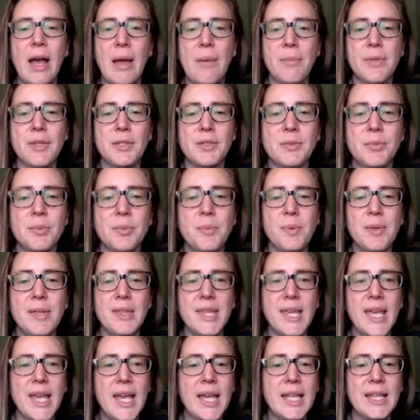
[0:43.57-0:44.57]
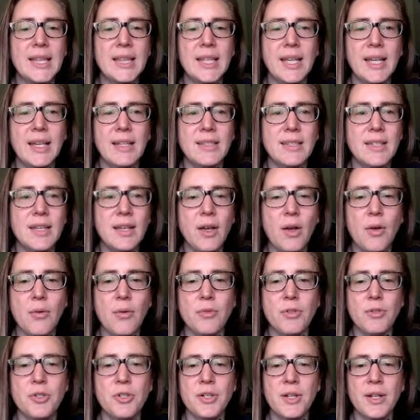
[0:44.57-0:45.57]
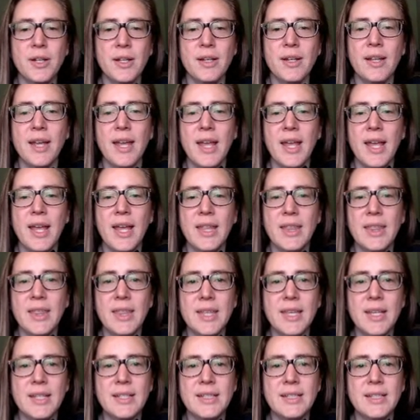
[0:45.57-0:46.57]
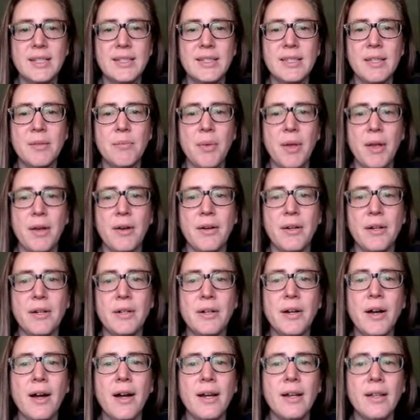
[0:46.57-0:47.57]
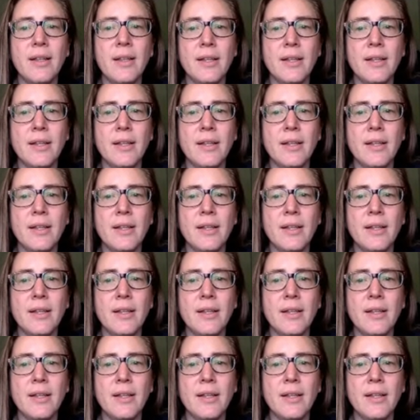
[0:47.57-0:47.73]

This would be the Atlantic Ocean, and this is the barrier island.